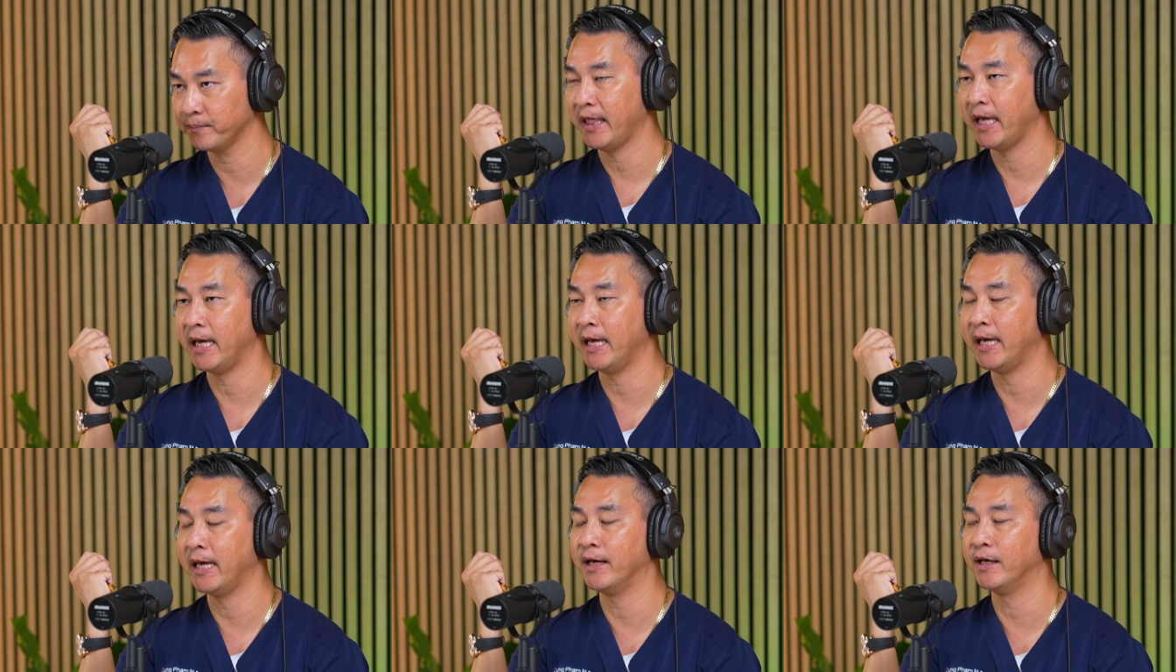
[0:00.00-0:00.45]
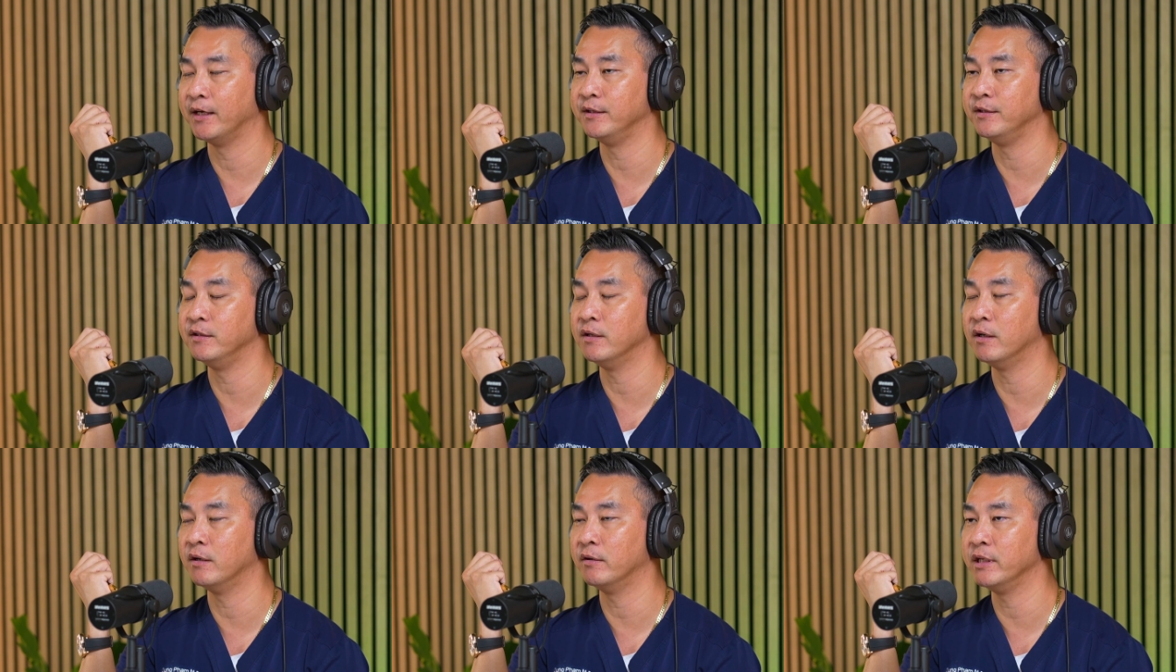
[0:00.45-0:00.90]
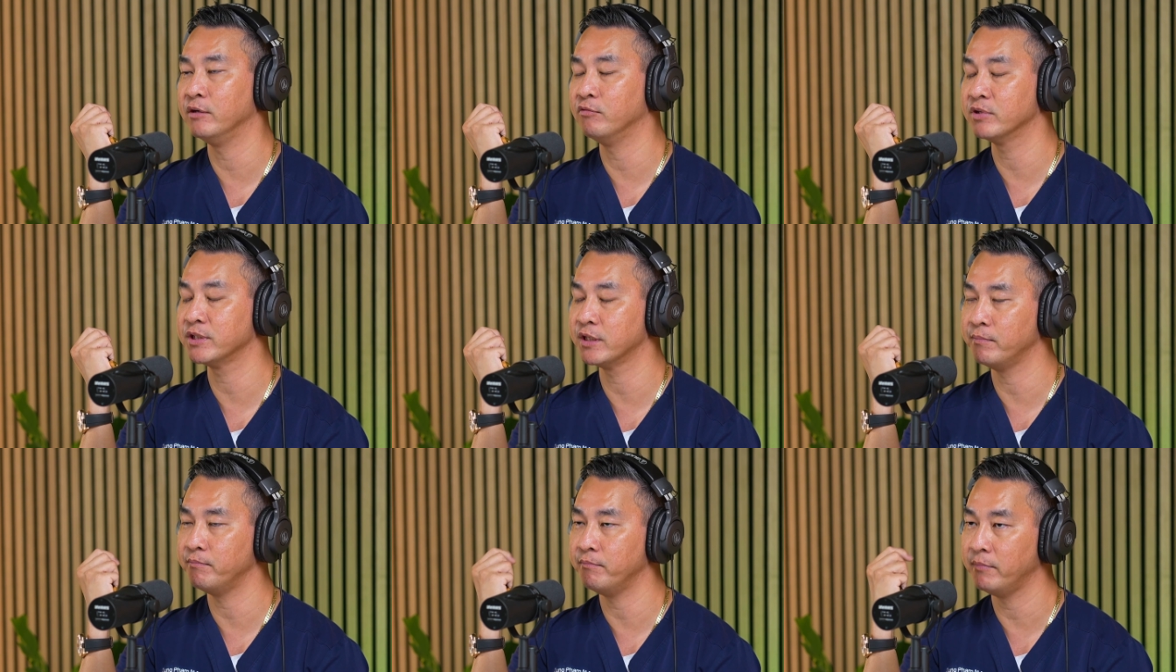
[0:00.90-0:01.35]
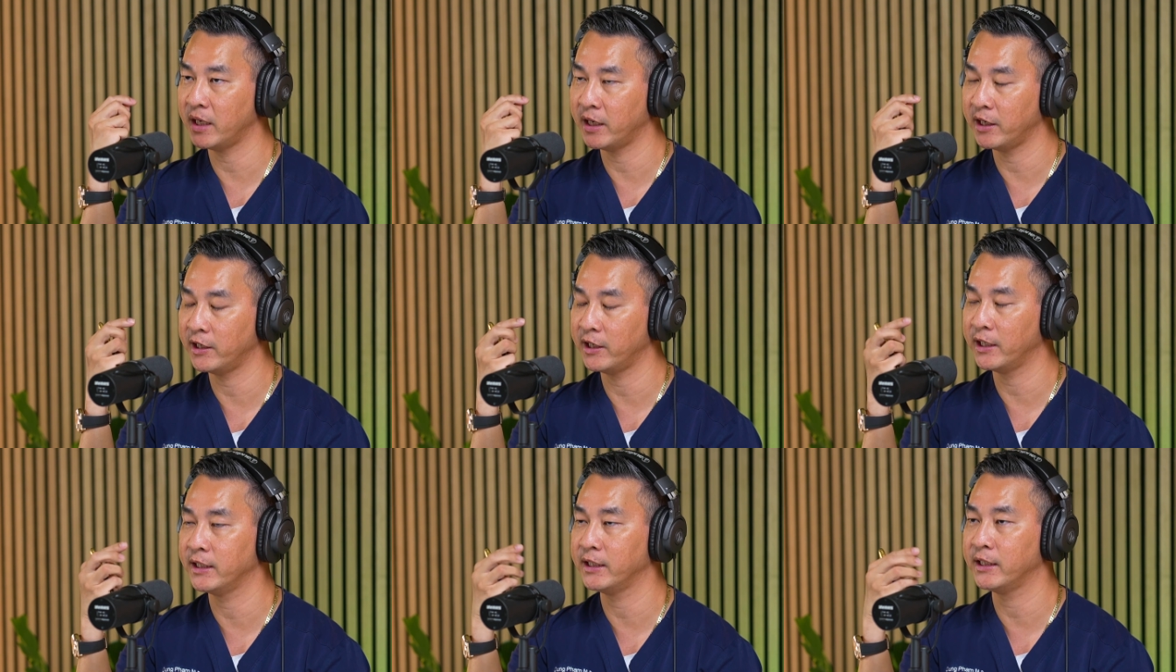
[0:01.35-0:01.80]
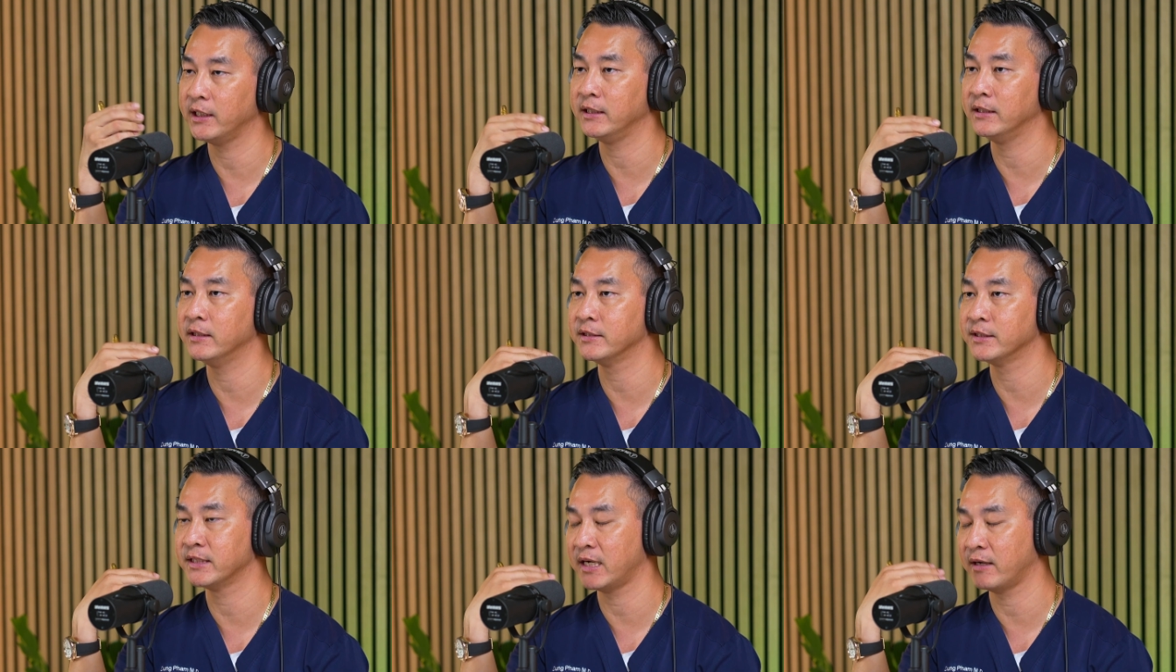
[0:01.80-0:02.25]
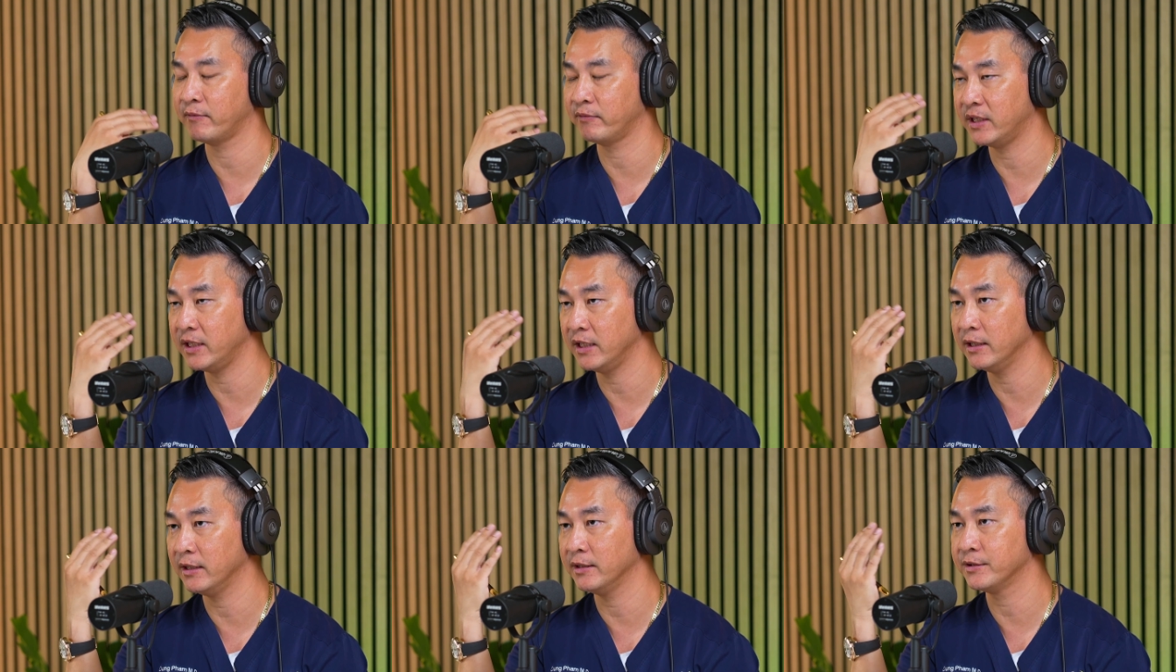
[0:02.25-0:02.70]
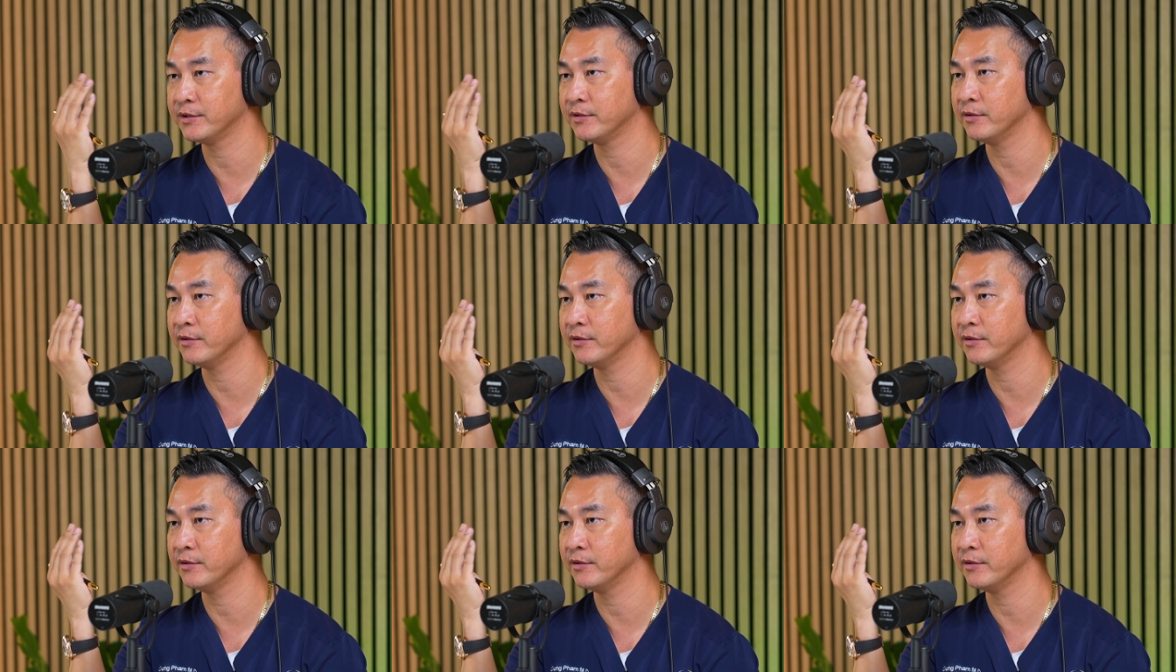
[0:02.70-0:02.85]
And, you know, he wasn't married and he doesn't have kids.